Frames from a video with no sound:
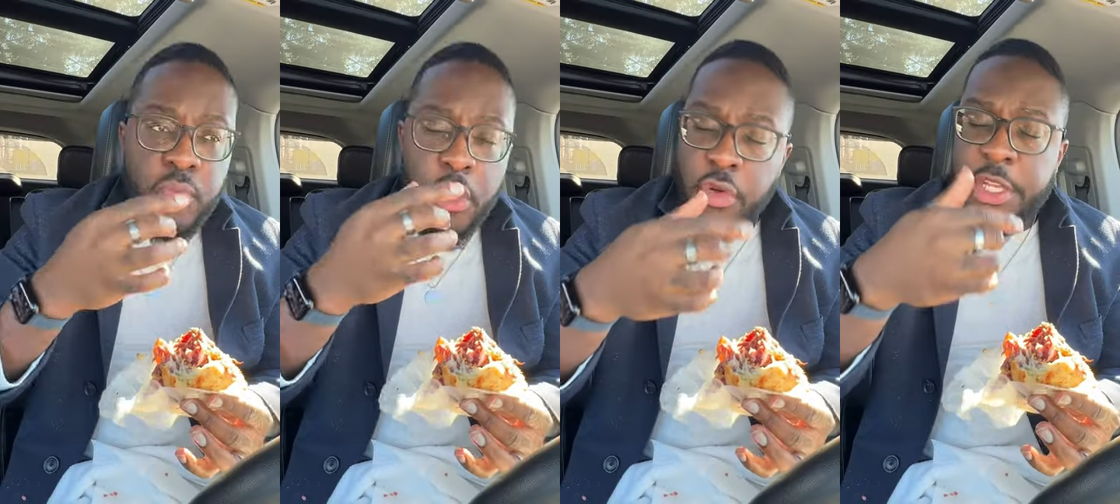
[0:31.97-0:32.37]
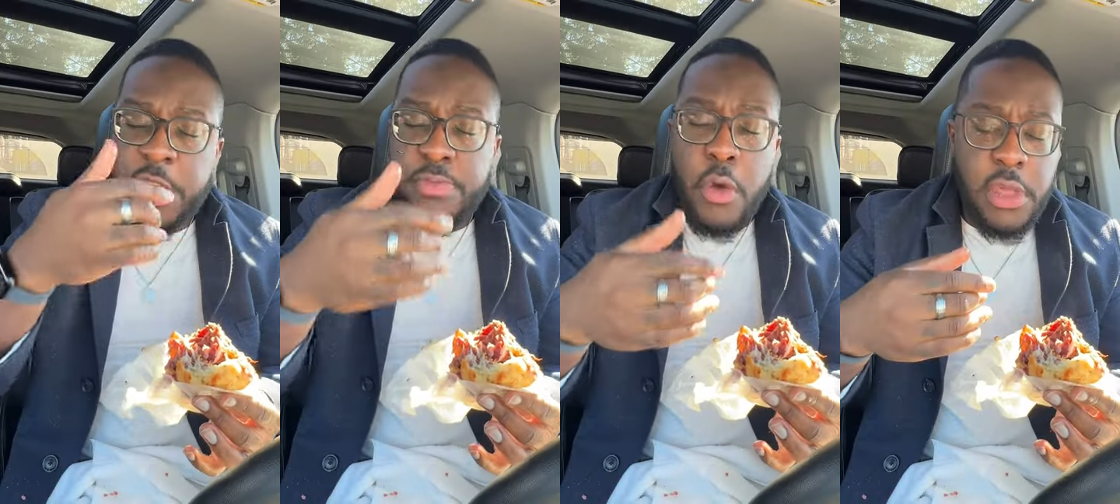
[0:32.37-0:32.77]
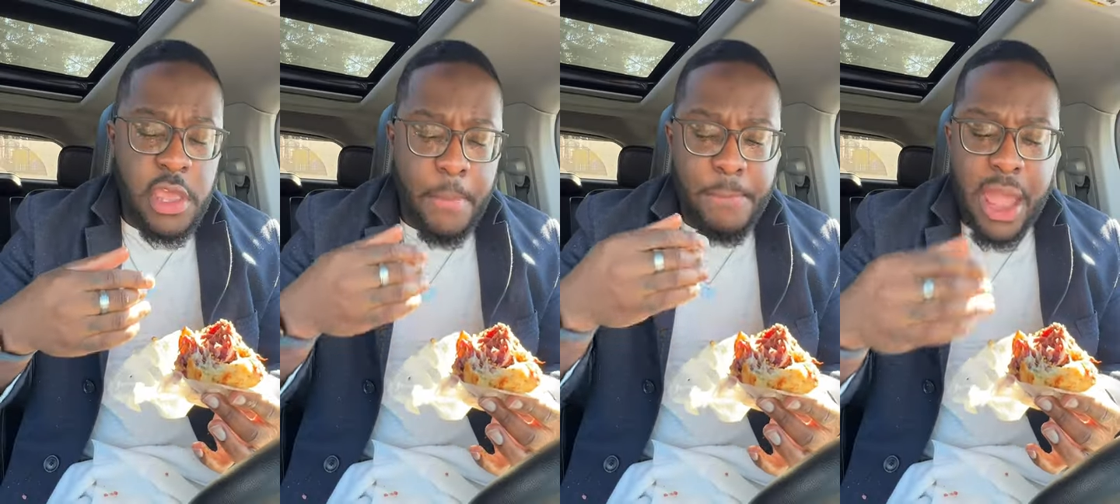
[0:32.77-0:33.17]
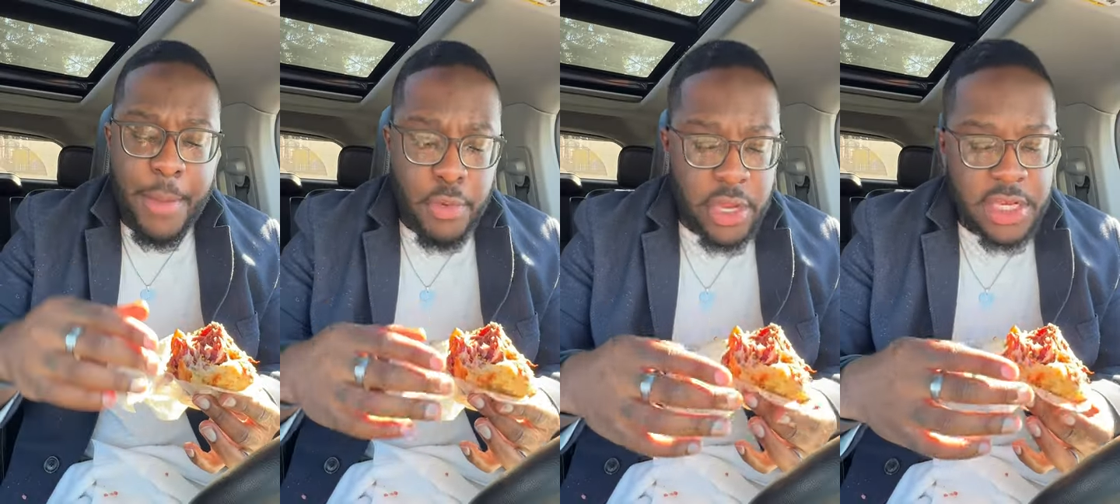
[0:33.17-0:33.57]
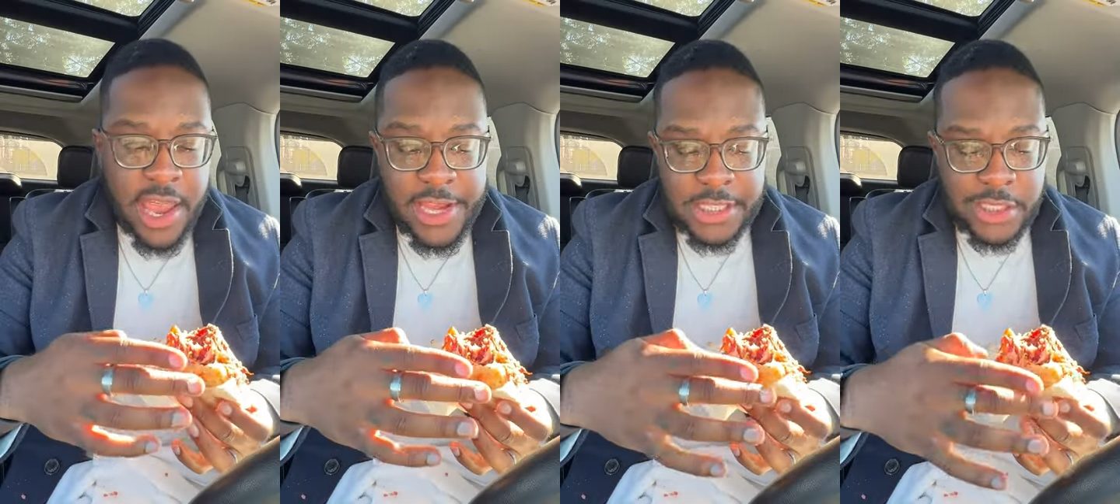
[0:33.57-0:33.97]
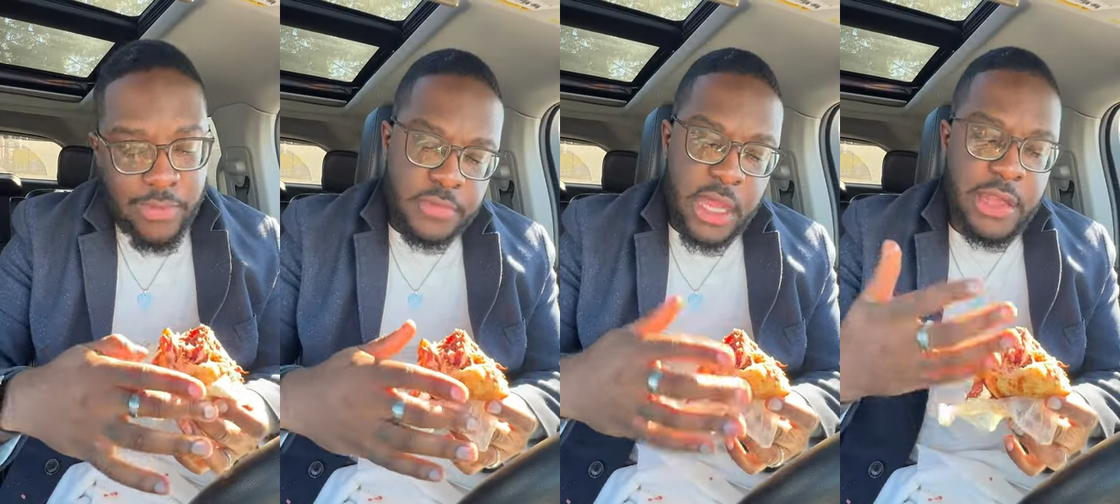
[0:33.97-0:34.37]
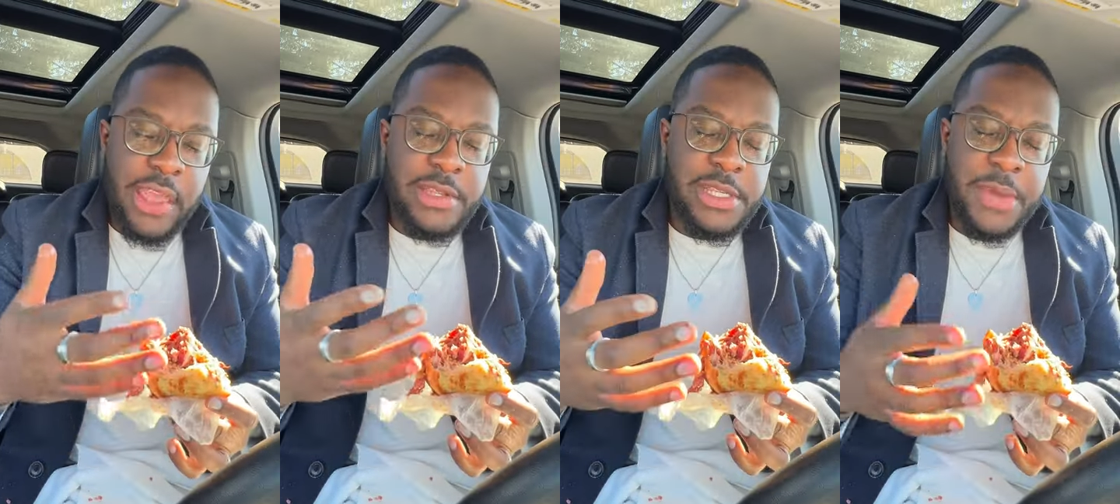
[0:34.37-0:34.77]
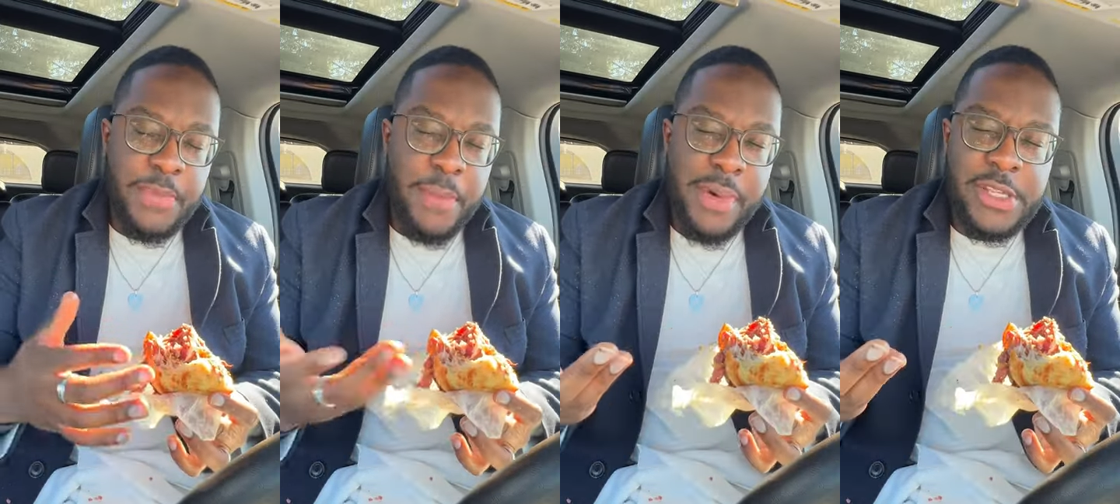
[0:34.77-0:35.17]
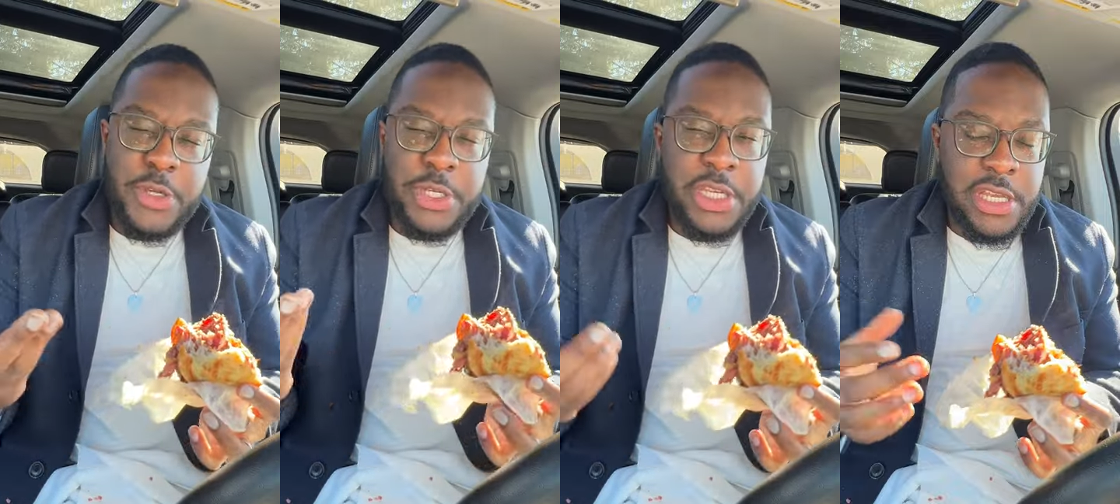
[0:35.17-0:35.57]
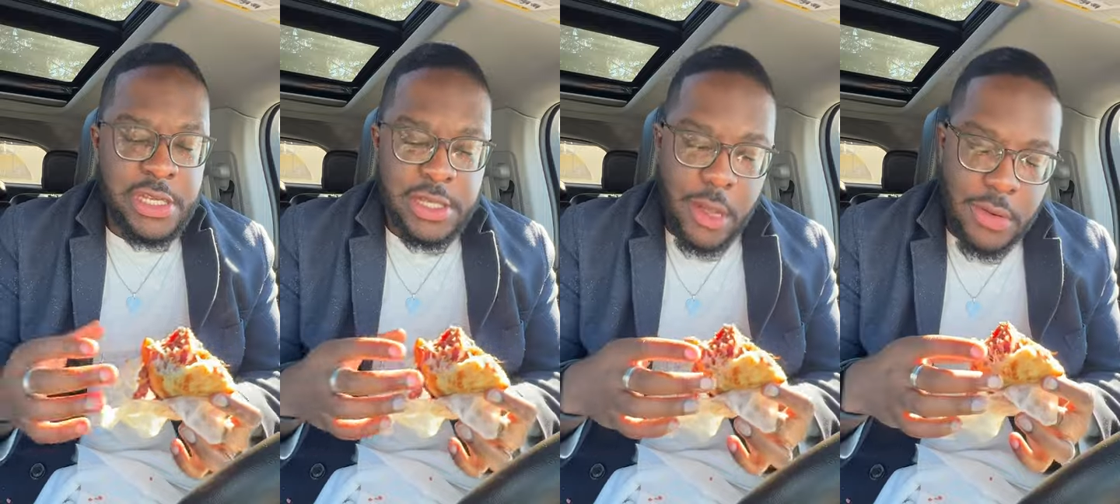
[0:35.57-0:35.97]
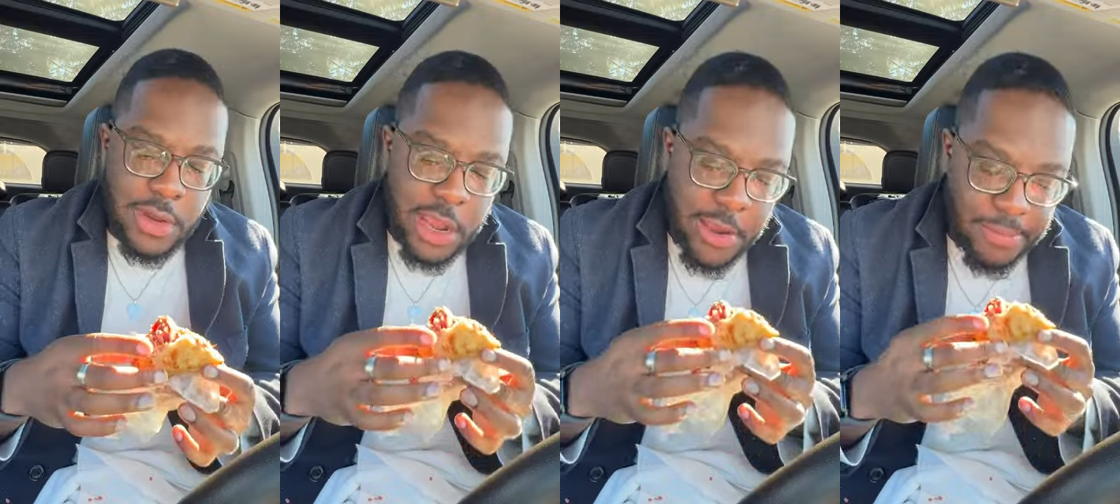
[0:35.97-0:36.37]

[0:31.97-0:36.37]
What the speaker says: great smoky and peppery taste. And again, simple, mustard, cheese is all you need.